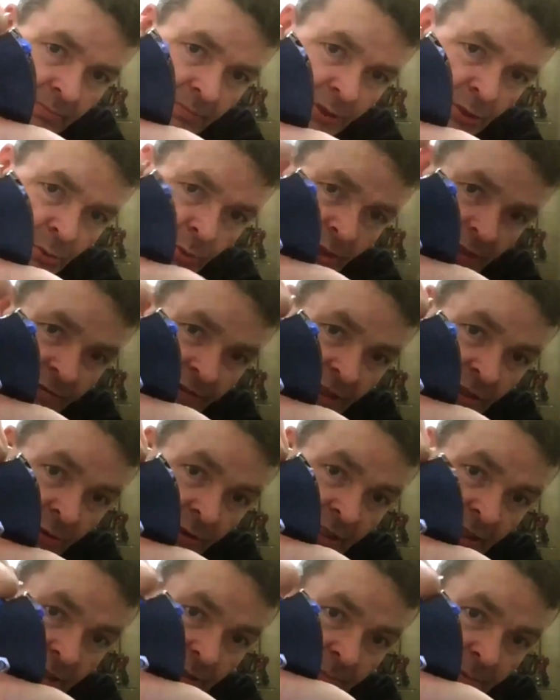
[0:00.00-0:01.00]
it's working fine. It's
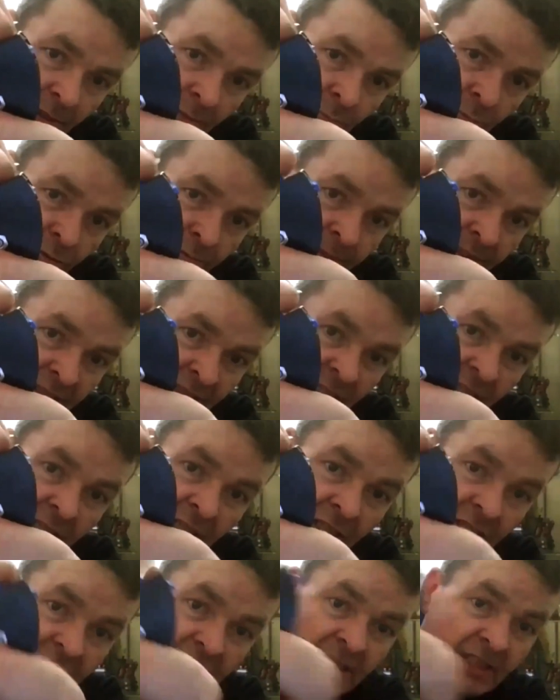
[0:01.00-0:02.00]
only a little bit of movement
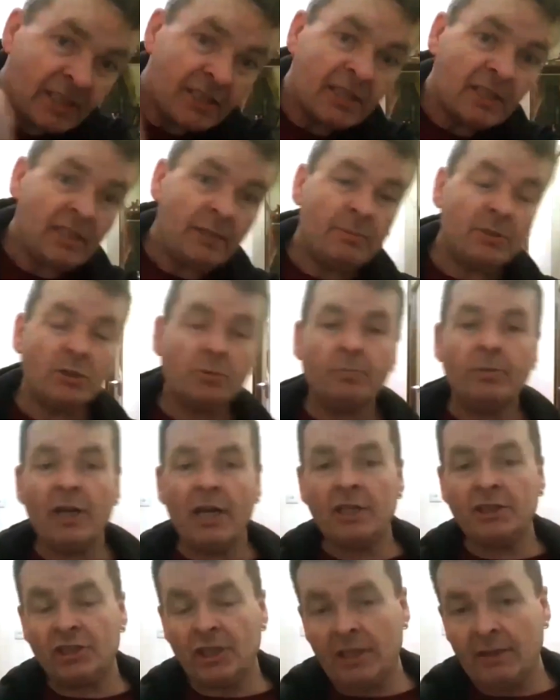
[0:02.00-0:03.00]
because it doesn't need much
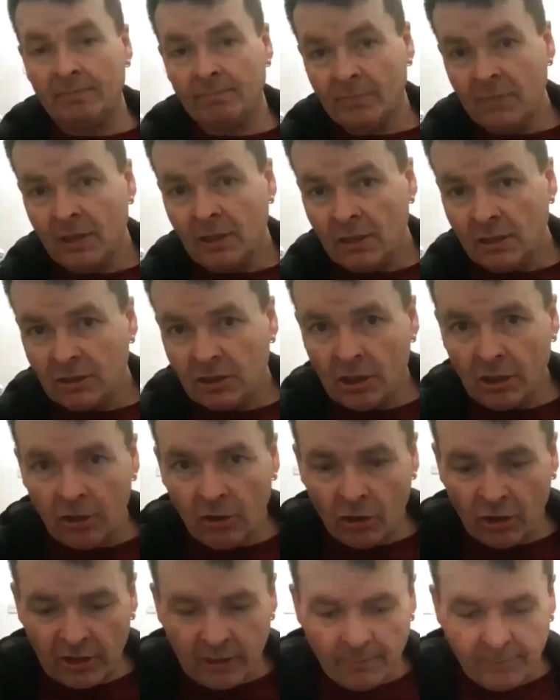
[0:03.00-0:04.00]
pressure to
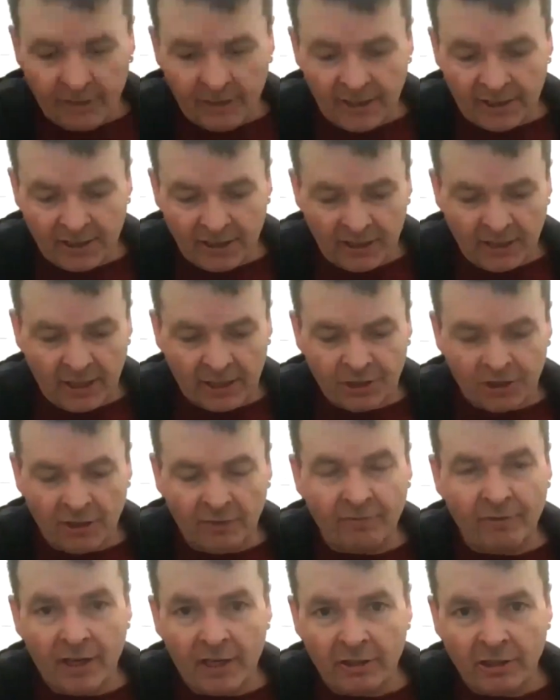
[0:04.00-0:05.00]
lock it in place. It's actually a
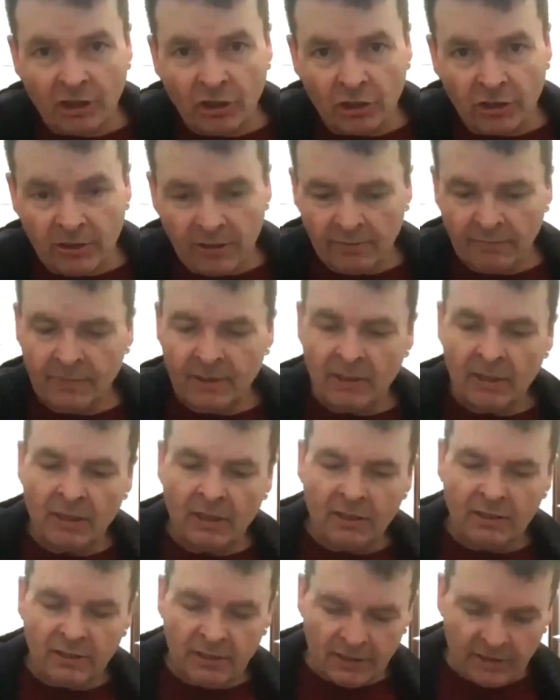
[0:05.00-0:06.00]
very good
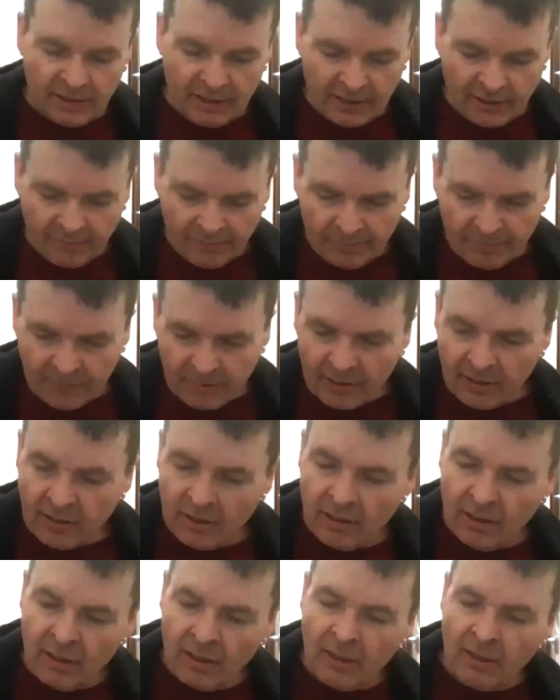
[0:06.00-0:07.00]
design.
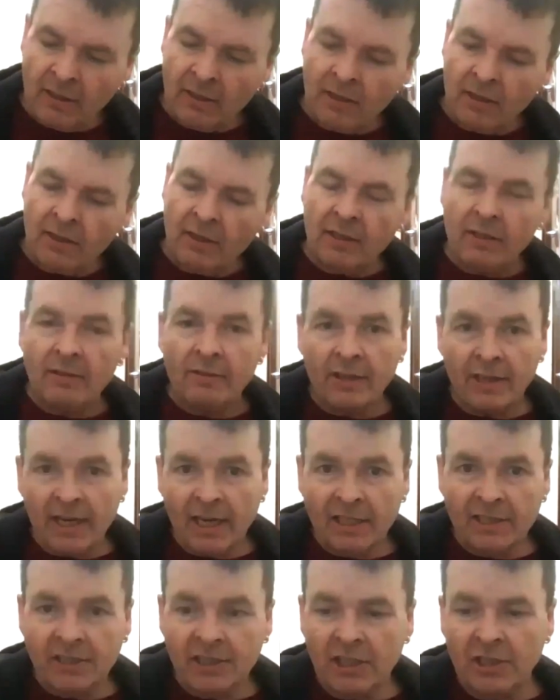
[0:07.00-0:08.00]
The
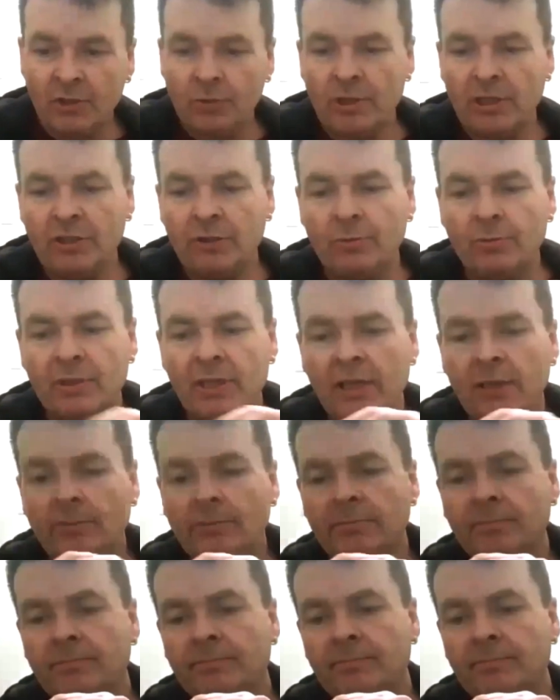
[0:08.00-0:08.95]
next stage you need to do now